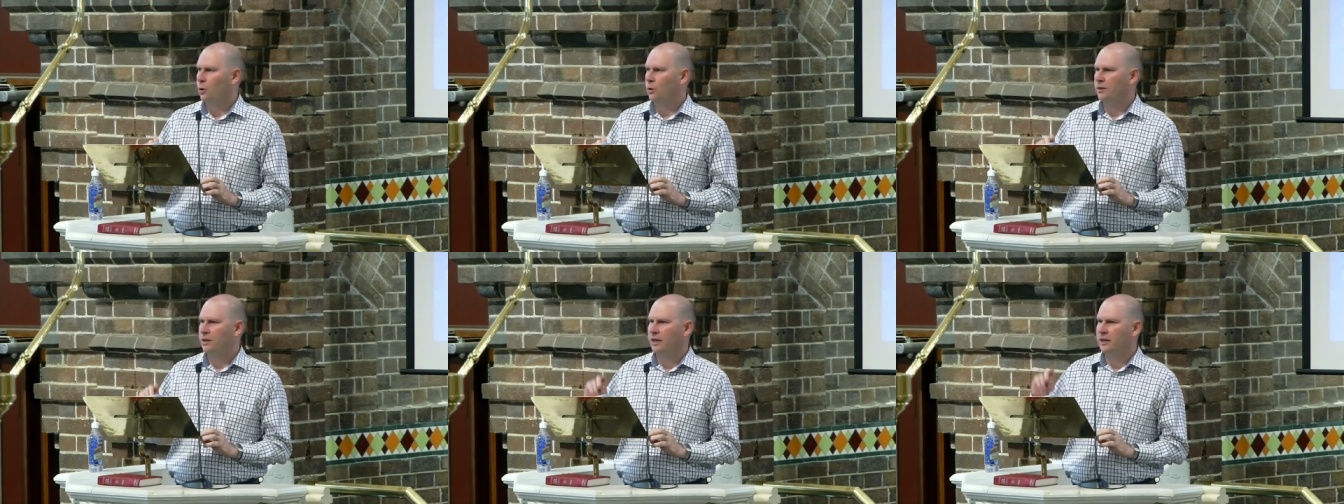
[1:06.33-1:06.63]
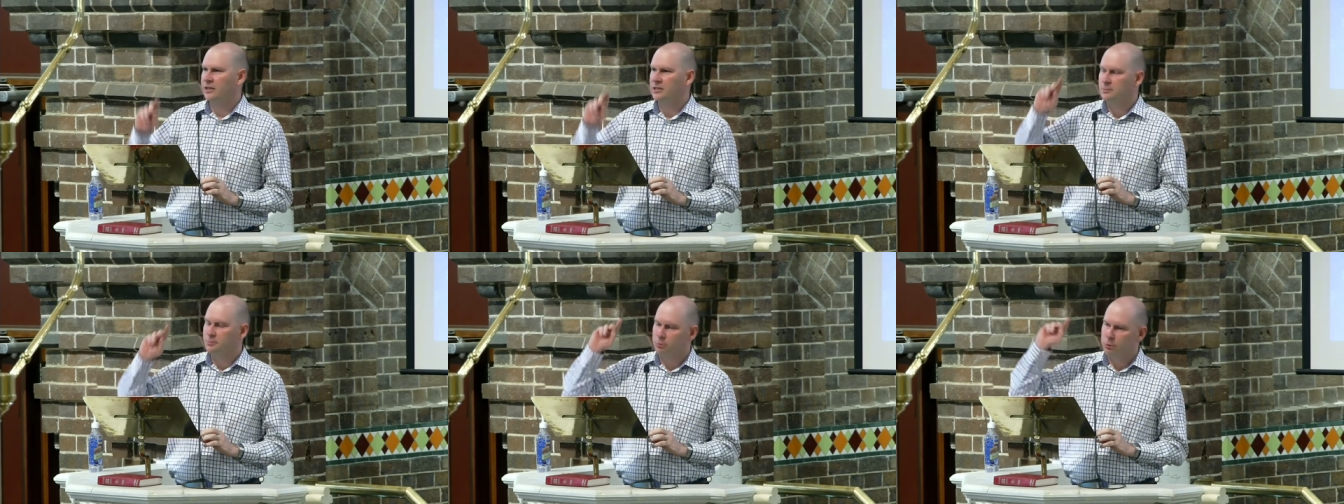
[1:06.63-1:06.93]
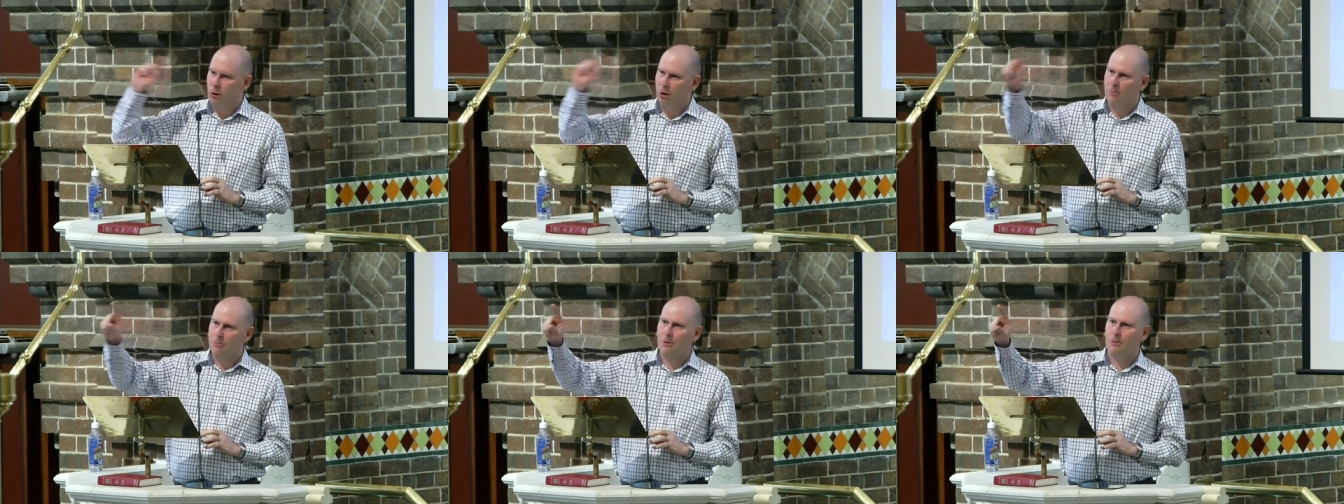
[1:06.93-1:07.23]
that it's
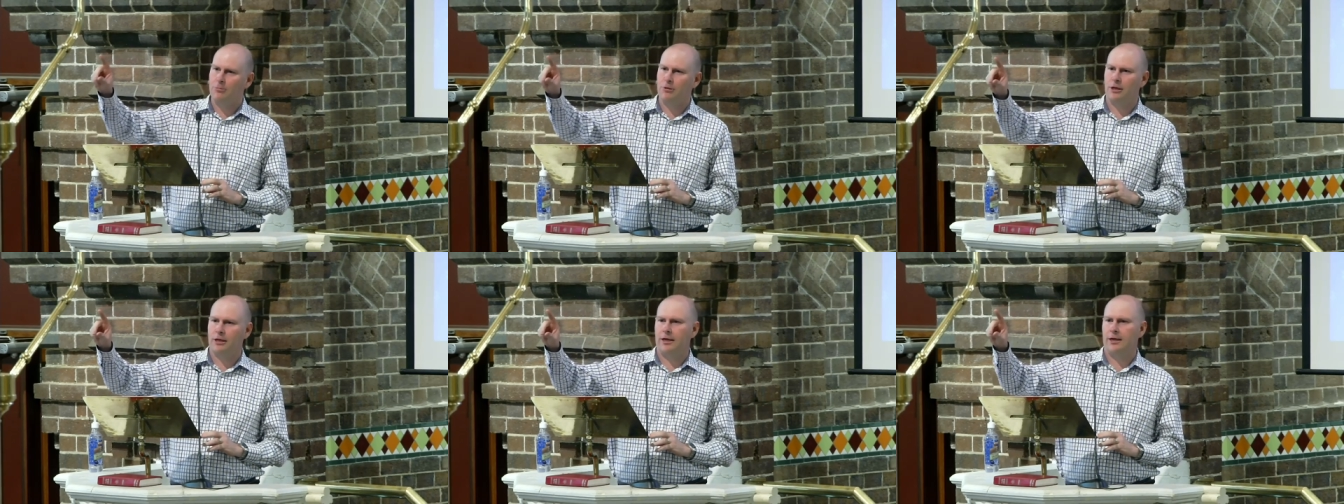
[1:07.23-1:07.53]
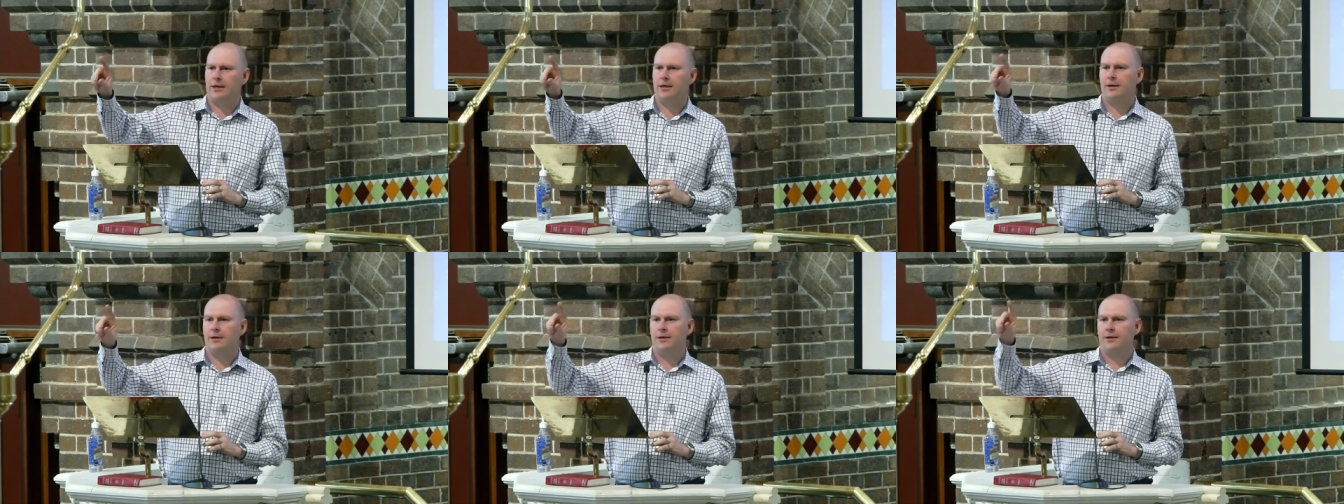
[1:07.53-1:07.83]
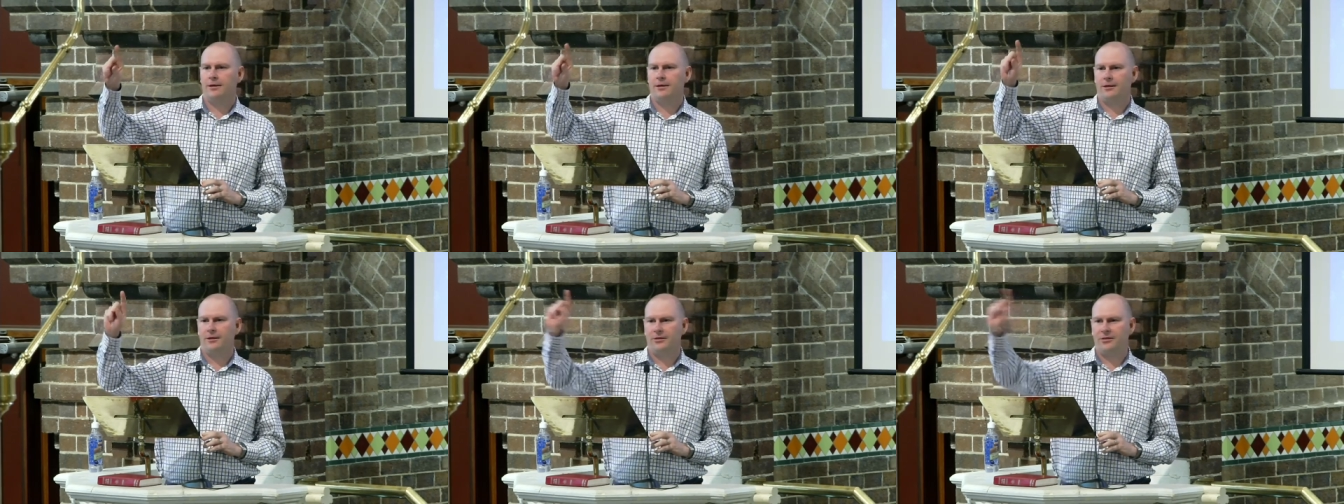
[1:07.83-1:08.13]
probably
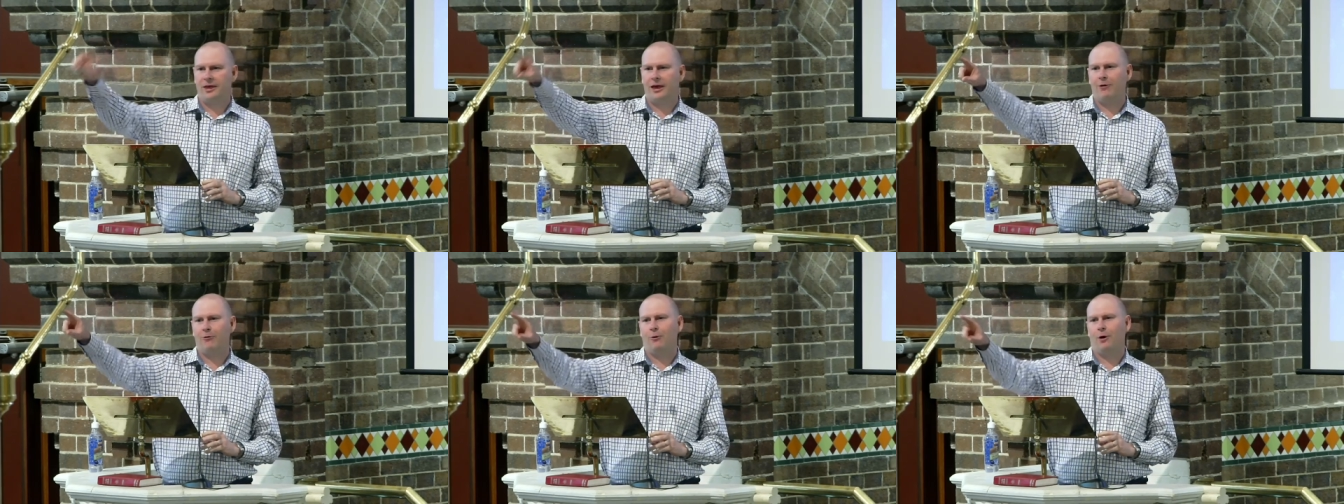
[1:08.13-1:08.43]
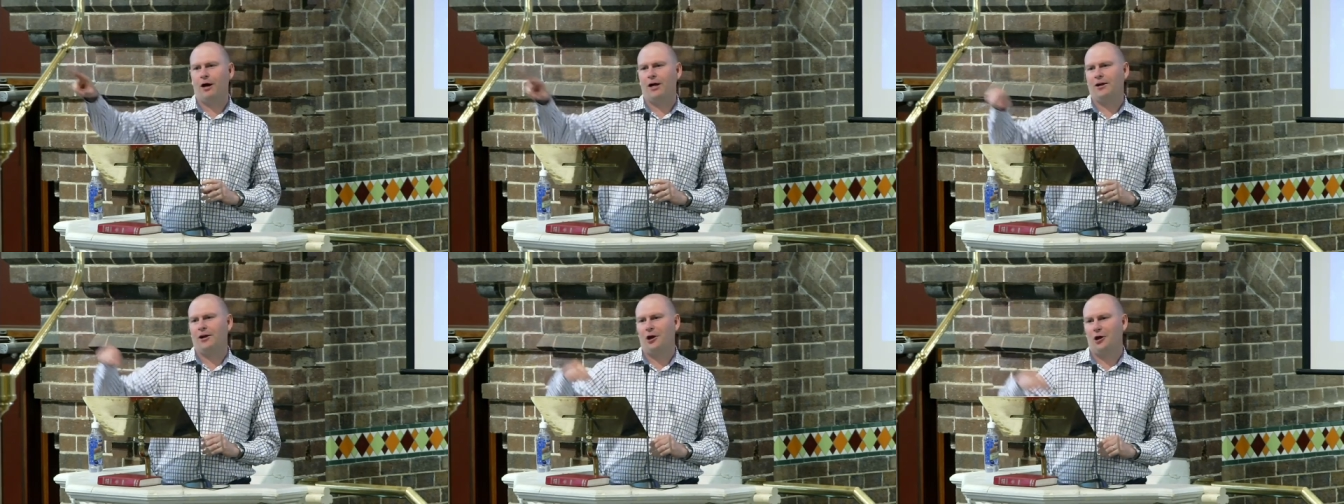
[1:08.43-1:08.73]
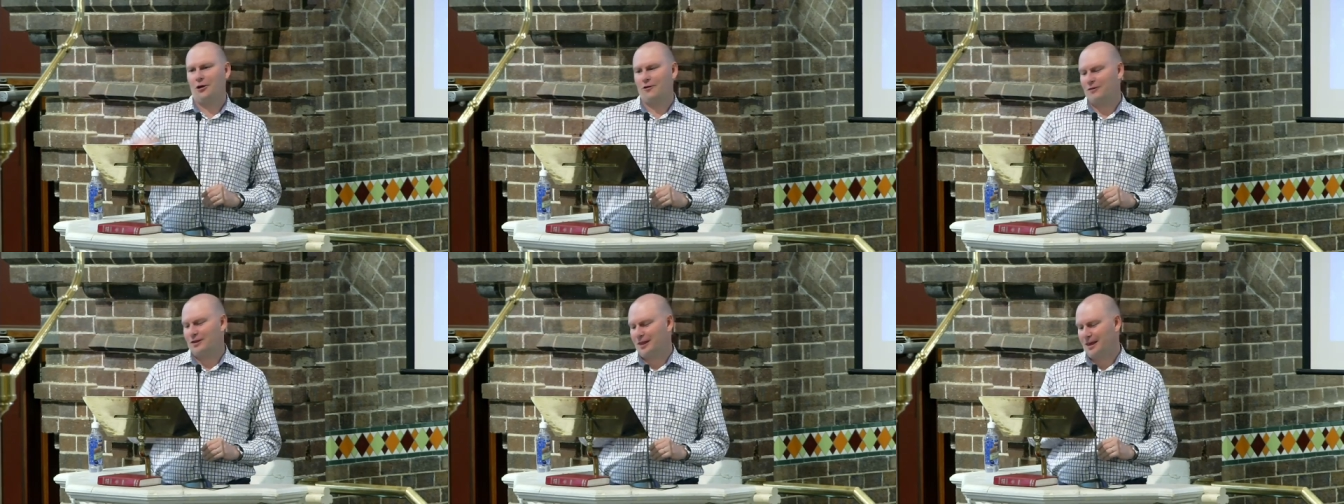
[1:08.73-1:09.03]
that one
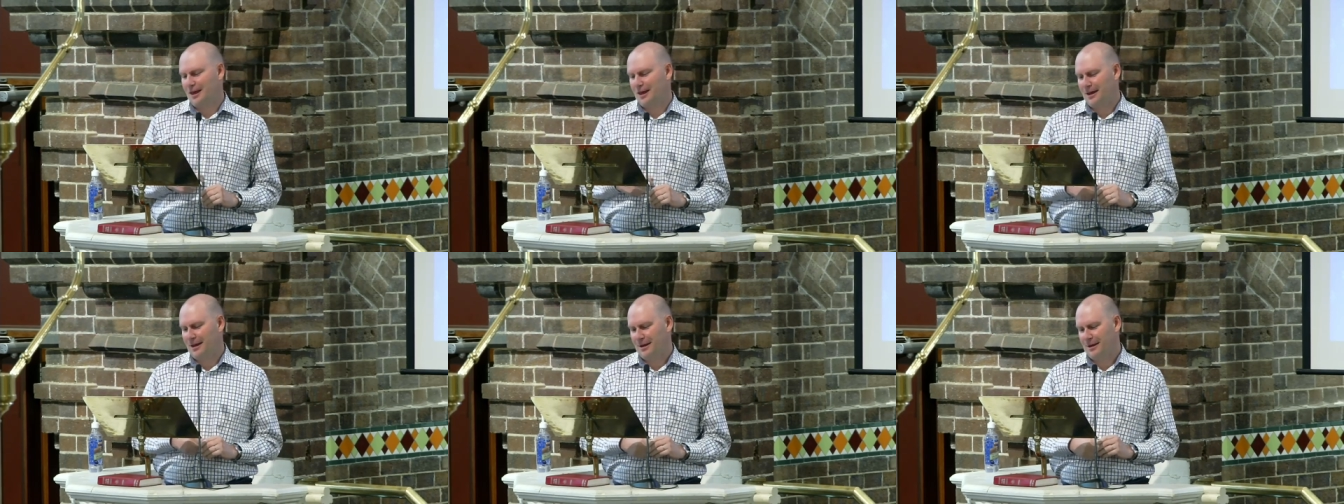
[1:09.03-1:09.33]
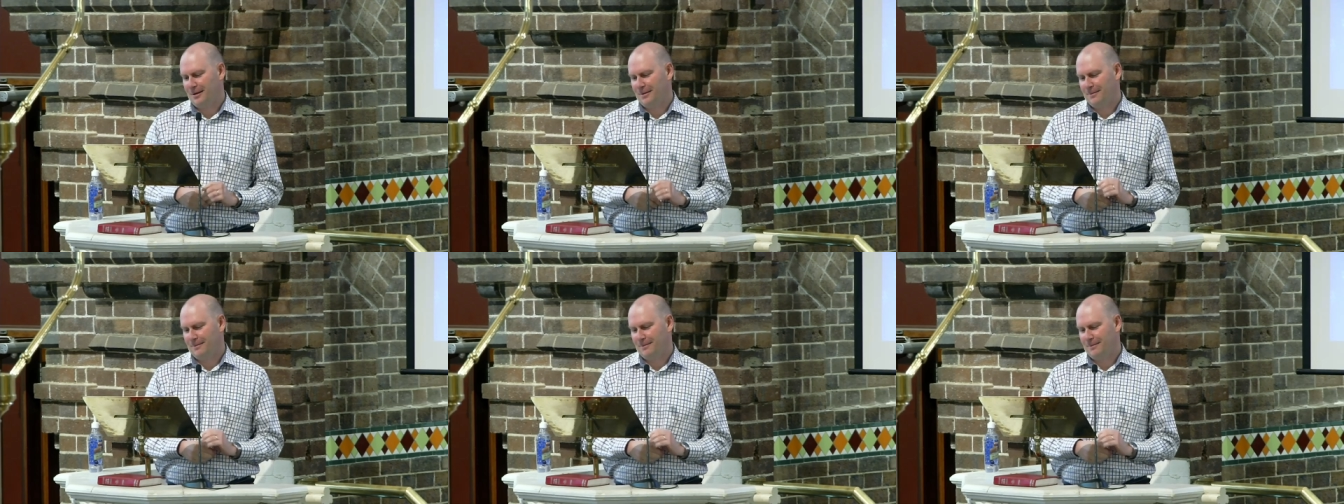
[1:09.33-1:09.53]
over there.